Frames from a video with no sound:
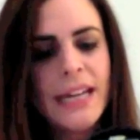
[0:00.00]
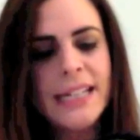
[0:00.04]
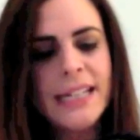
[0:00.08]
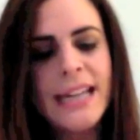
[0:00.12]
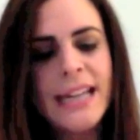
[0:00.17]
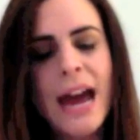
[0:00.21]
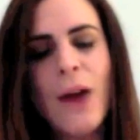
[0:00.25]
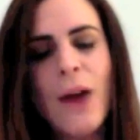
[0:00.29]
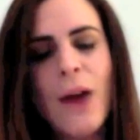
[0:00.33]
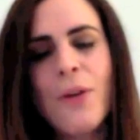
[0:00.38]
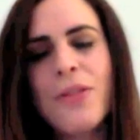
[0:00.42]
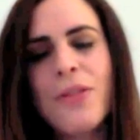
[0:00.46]

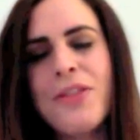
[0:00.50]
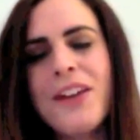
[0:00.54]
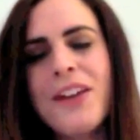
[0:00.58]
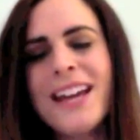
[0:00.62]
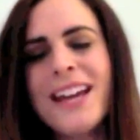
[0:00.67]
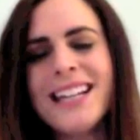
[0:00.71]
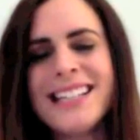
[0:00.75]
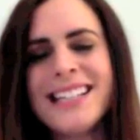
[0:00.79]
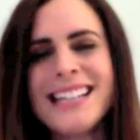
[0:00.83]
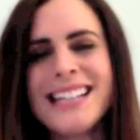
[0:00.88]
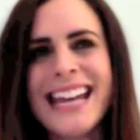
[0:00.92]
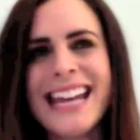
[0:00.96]
Now
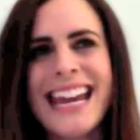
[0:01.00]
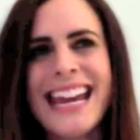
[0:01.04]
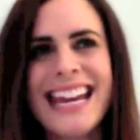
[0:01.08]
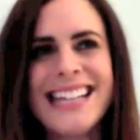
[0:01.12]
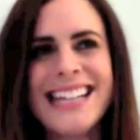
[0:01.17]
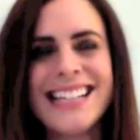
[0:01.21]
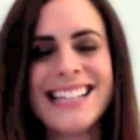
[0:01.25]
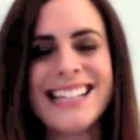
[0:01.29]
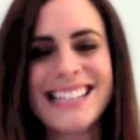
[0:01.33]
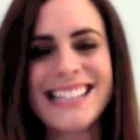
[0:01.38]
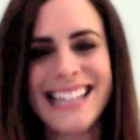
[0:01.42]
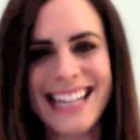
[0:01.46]
this
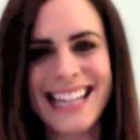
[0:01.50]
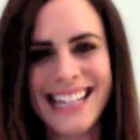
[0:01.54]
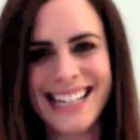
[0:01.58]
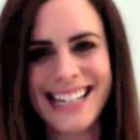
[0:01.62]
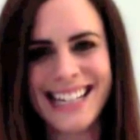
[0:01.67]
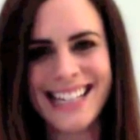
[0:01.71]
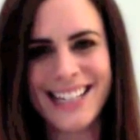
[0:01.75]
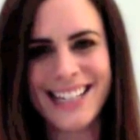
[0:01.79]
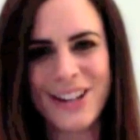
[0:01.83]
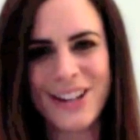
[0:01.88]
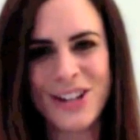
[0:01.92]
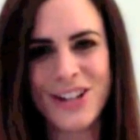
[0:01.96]
is a skin
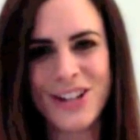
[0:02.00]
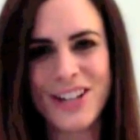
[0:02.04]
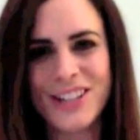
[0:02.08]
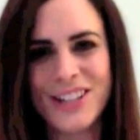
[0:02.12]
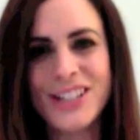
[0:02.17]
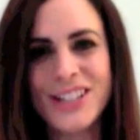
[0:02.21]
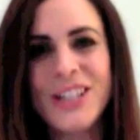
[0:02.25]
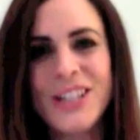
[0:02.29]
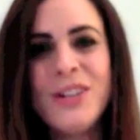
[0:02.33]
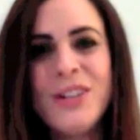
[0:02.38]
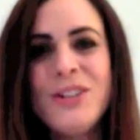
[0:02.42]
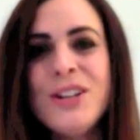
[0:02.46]
conditioner,
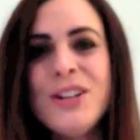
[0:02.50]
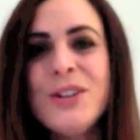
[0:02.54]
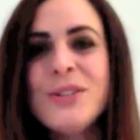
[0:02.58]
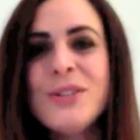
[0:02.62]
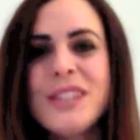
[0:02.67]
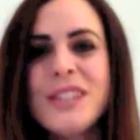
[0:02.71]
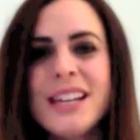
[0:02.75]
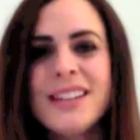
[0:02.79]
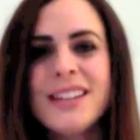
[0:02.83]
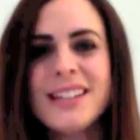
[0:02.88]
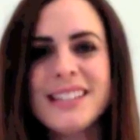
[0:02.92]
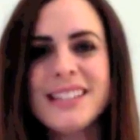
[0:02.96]
so you
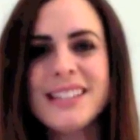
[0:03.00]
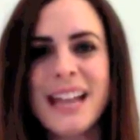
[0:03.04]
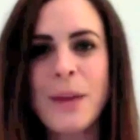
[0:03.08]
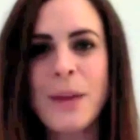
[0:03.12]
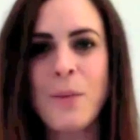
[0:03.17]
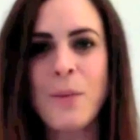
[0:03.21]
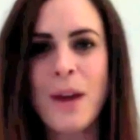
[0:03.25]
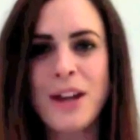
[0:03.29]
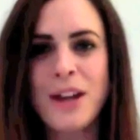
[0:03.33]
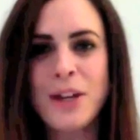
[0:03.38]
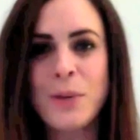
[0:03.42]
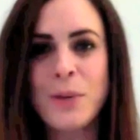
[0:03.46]
use it the same
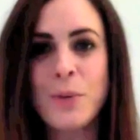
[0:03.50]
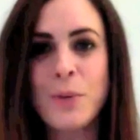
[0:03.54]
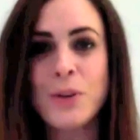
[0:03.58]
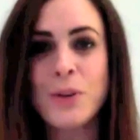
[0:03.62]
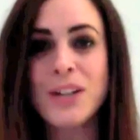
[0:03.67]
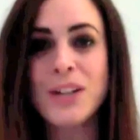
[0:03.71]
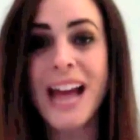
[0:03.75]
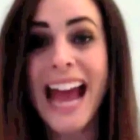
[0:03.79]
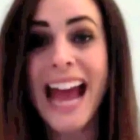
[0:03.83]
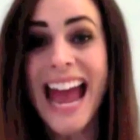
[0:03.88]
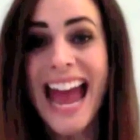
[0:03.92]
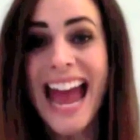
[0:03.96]
way you would
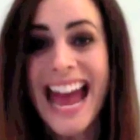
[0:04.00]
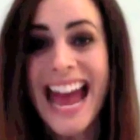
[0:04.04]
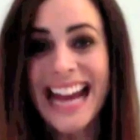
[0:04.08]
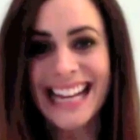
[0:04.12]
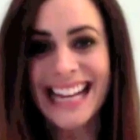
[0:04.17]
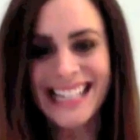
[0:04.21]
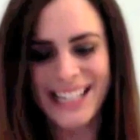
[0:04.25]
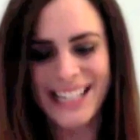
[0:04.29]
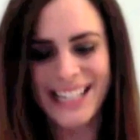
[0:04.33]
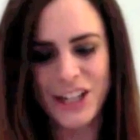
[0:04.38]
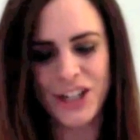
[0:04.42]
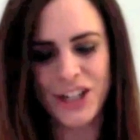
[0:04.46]
a hair
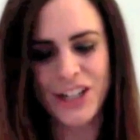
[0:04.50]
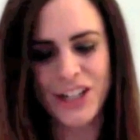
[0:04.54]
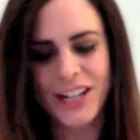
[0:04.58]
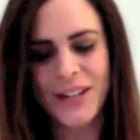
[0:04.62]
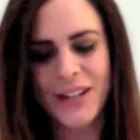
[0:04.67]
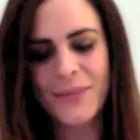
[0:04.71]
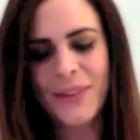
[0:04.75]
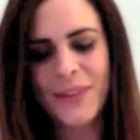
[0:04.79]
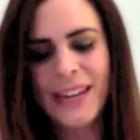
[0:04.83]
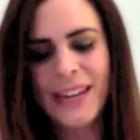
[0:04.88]
conditioner.